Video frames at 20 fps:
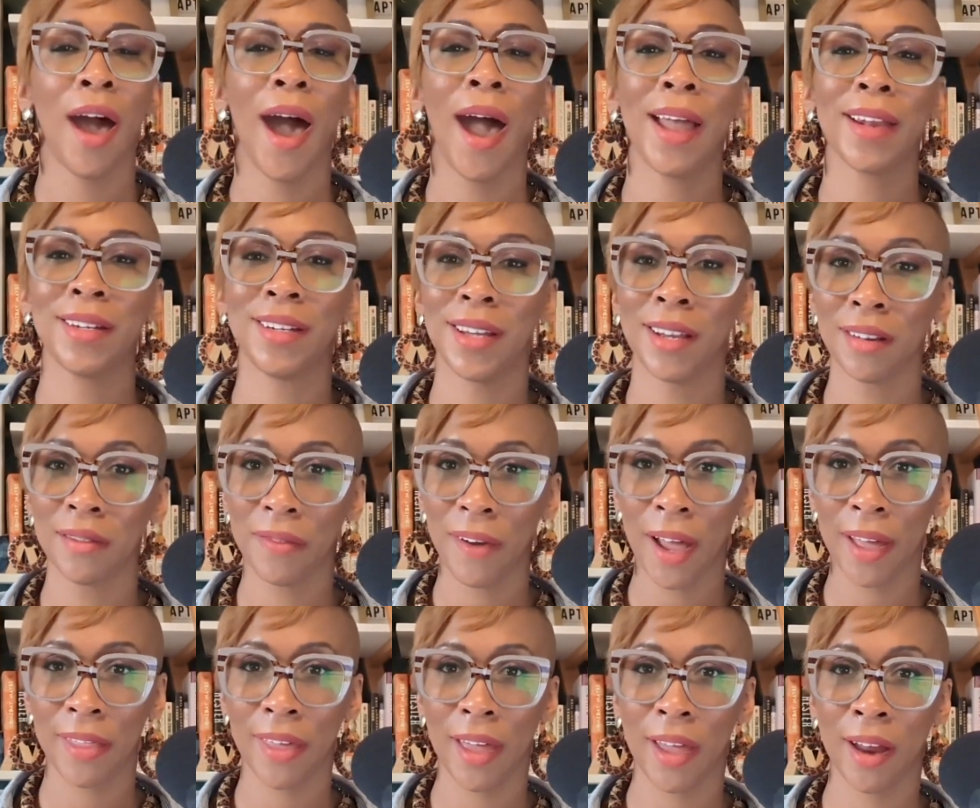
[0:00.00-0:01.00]

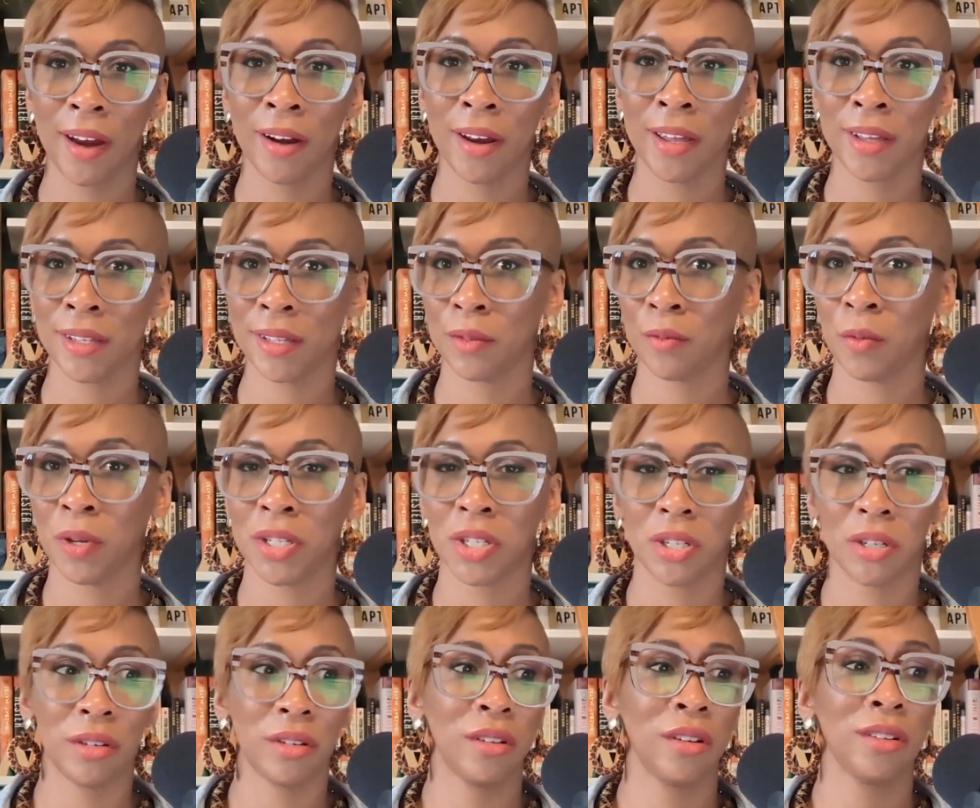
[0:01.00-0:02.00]
identify the areas in
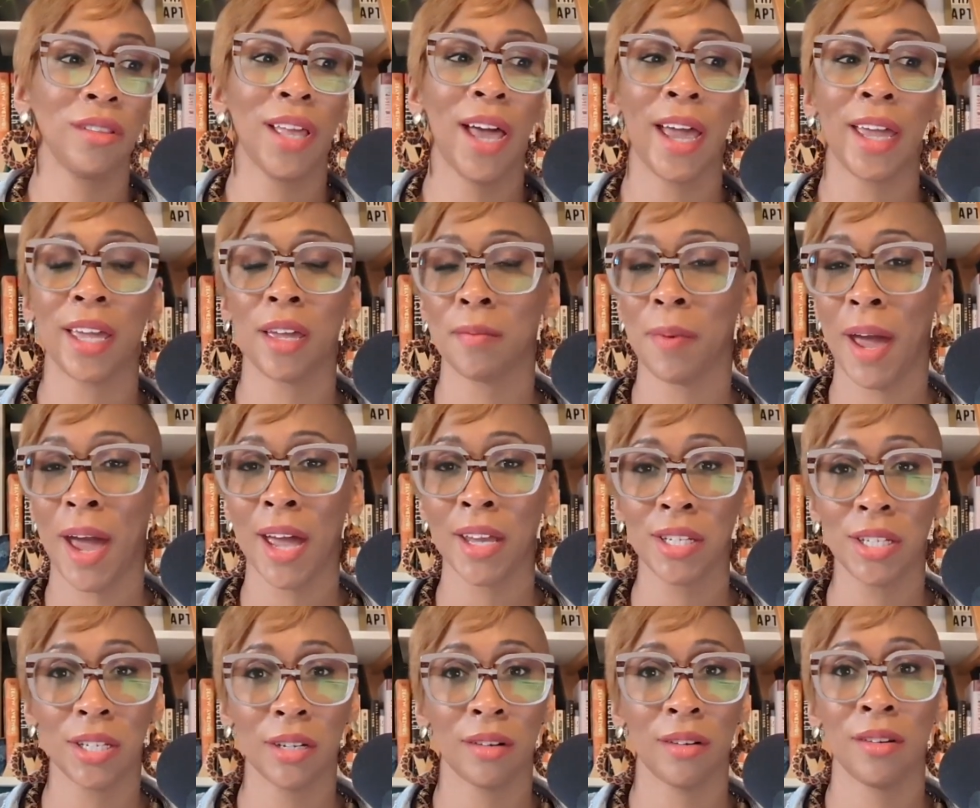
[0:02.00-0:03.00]
which you're lacking
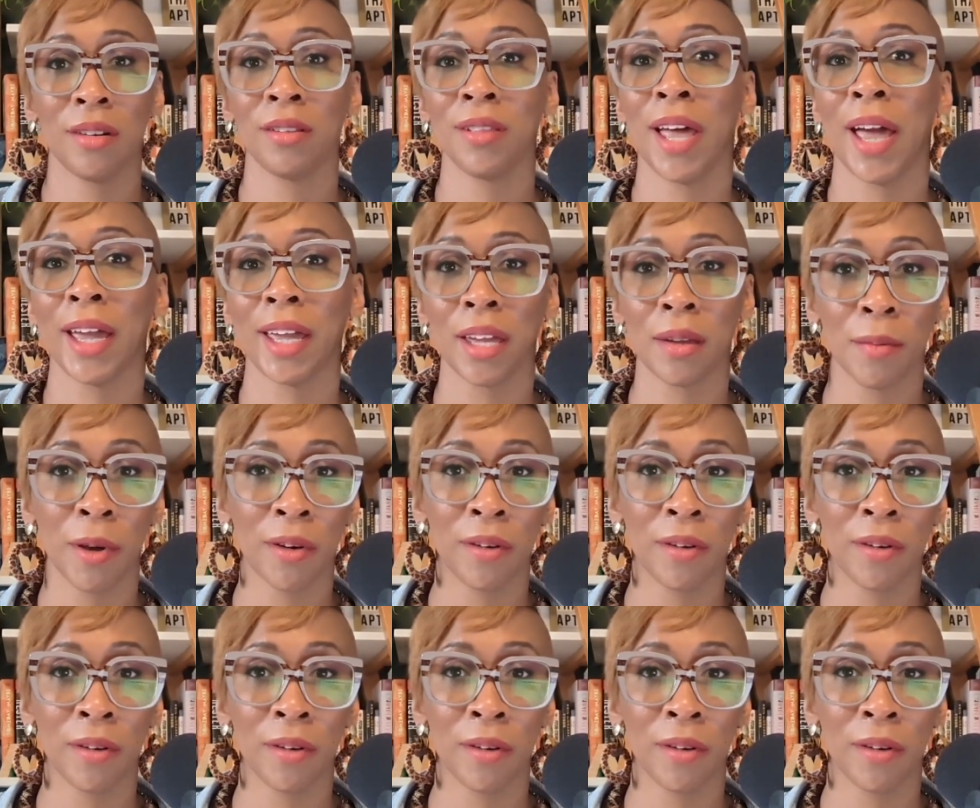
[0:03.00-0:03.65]
passion or you're lacking